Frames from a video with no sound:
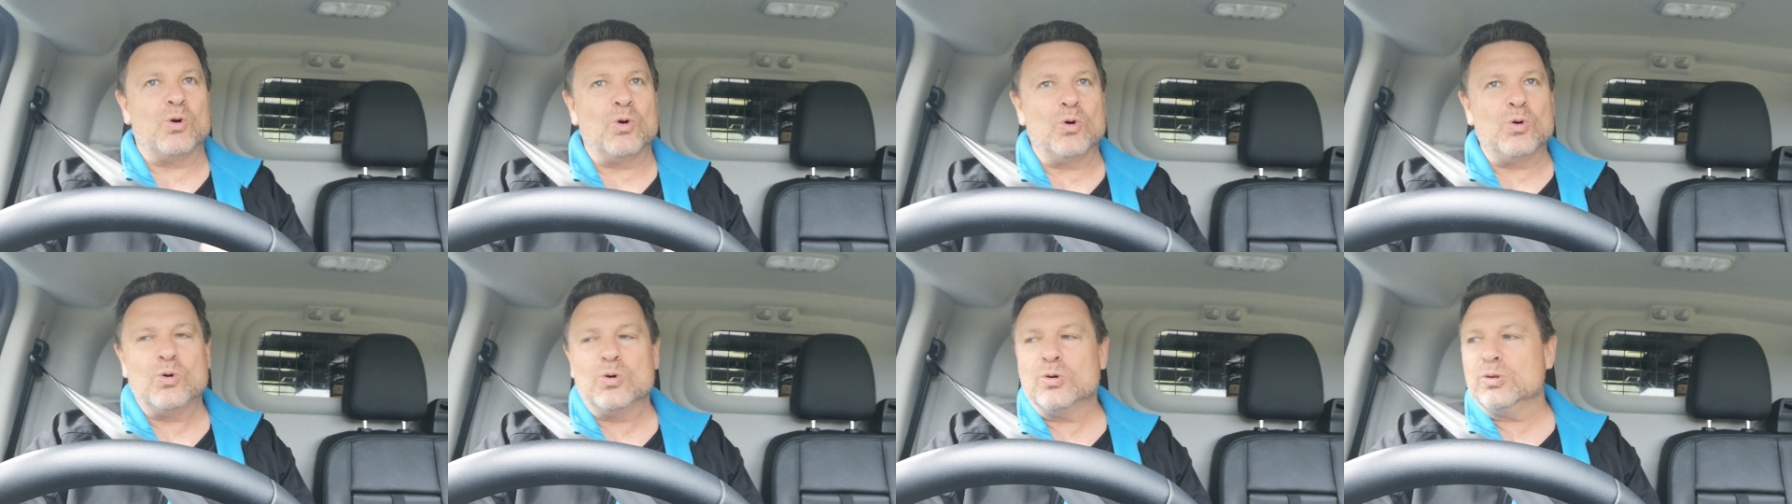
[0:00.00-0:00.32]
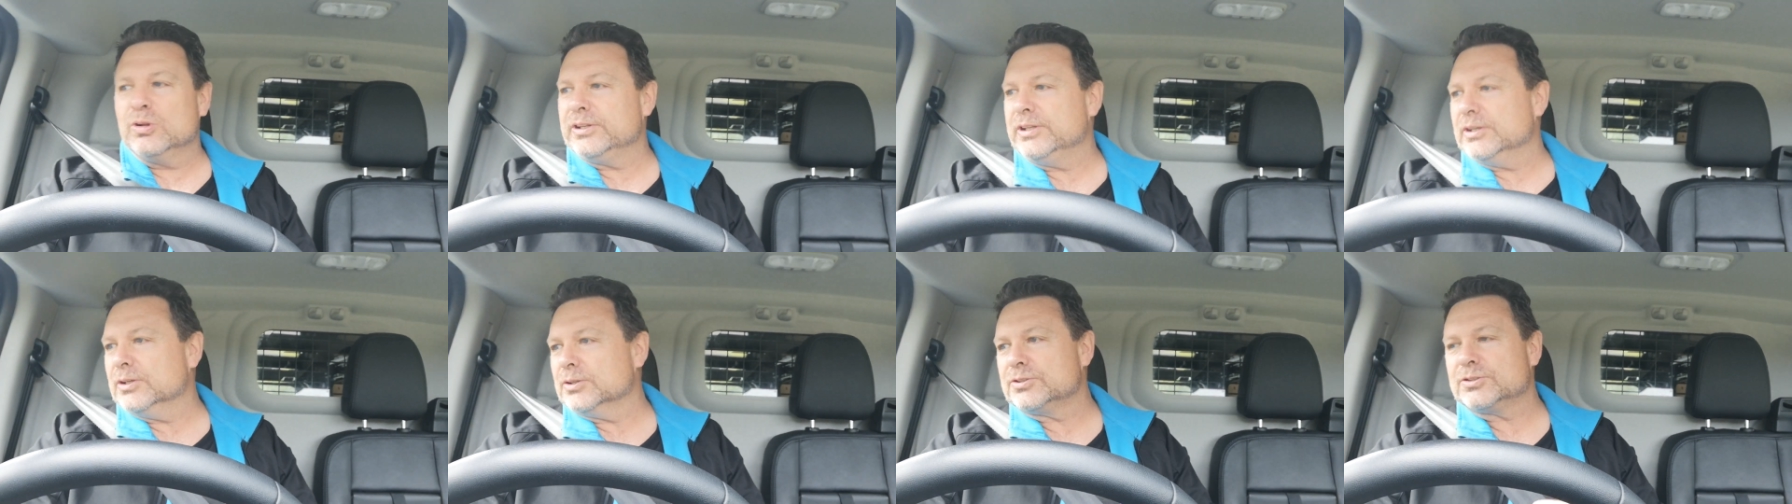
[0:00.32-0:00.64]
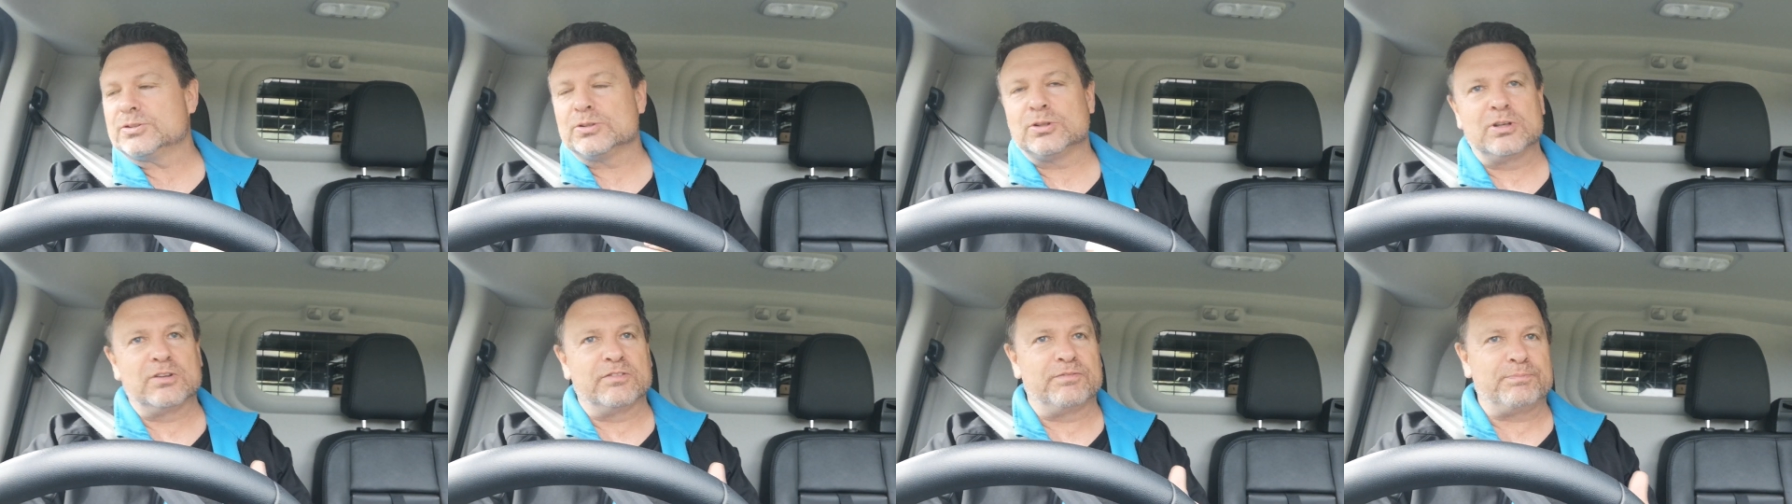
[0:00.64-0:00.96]
all your
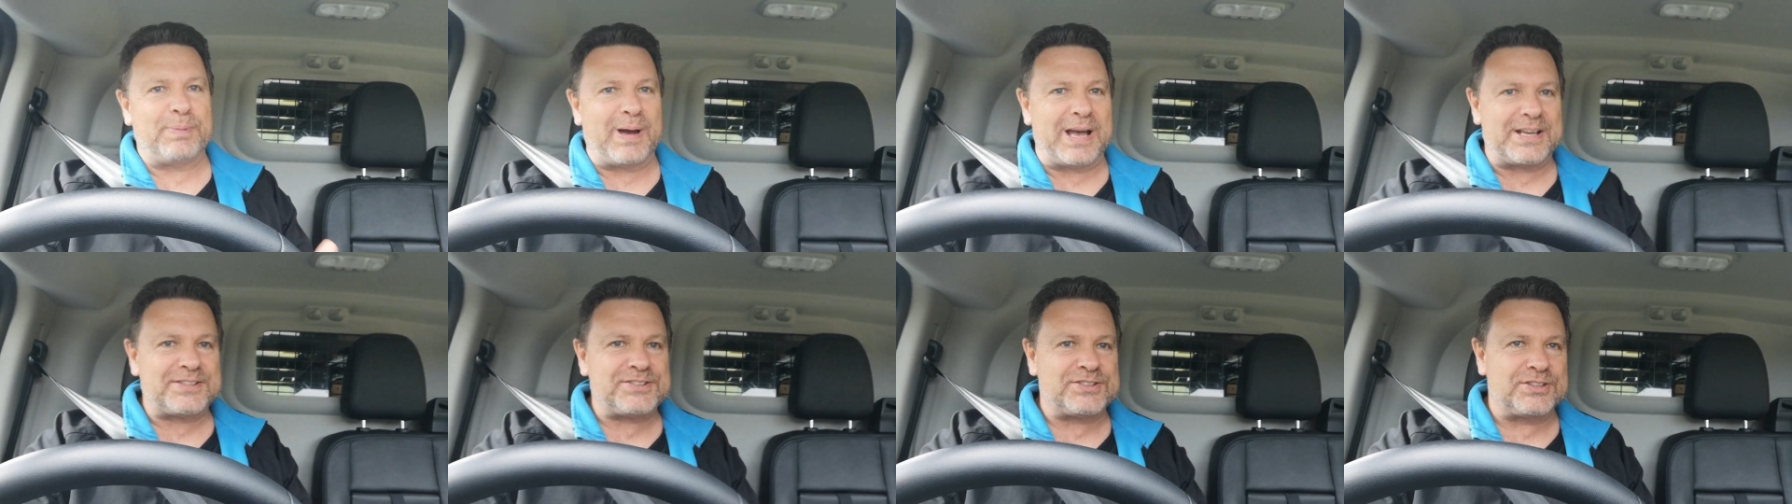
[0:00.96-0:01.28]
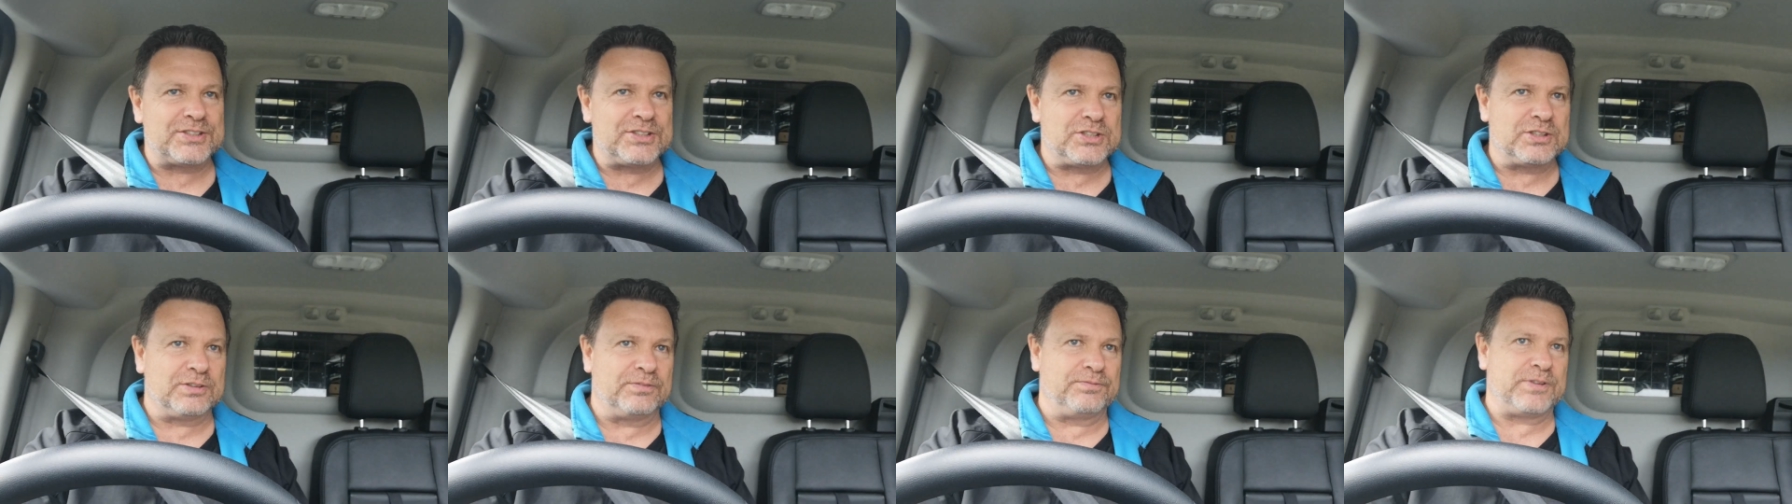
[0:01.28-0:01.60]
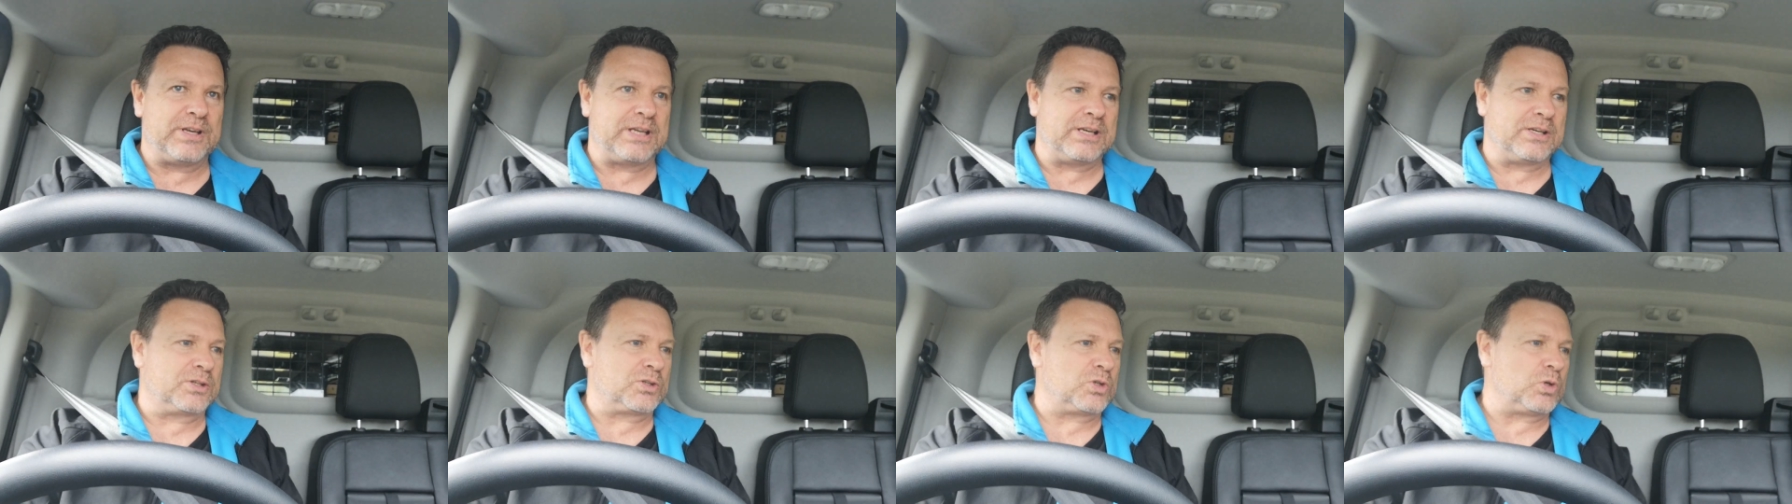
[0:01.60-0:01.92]
sort of passenger
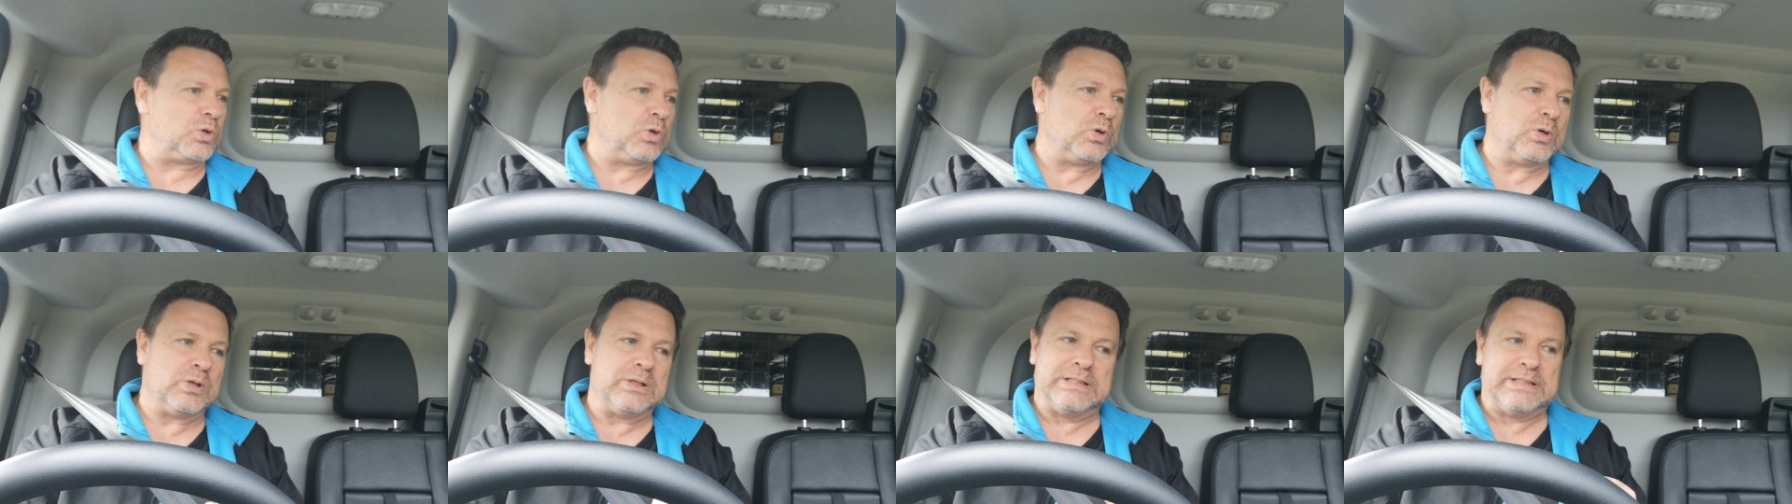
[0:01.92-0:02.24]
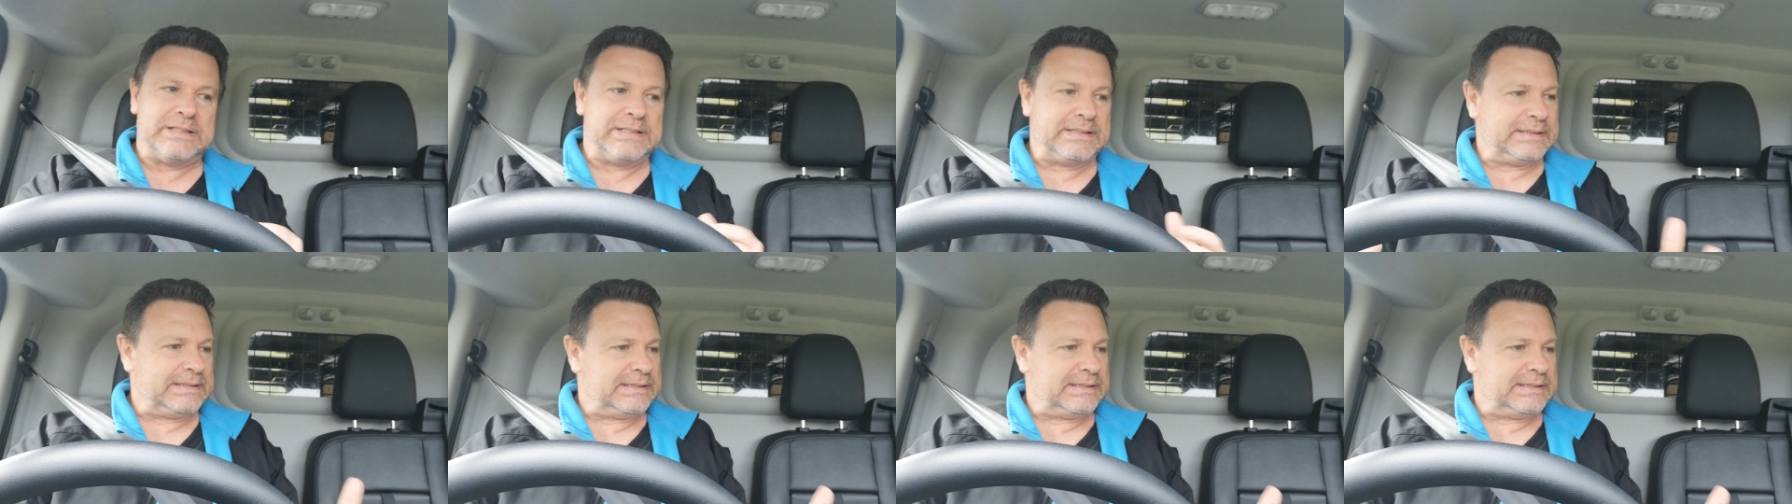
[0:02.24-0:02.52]
vehicle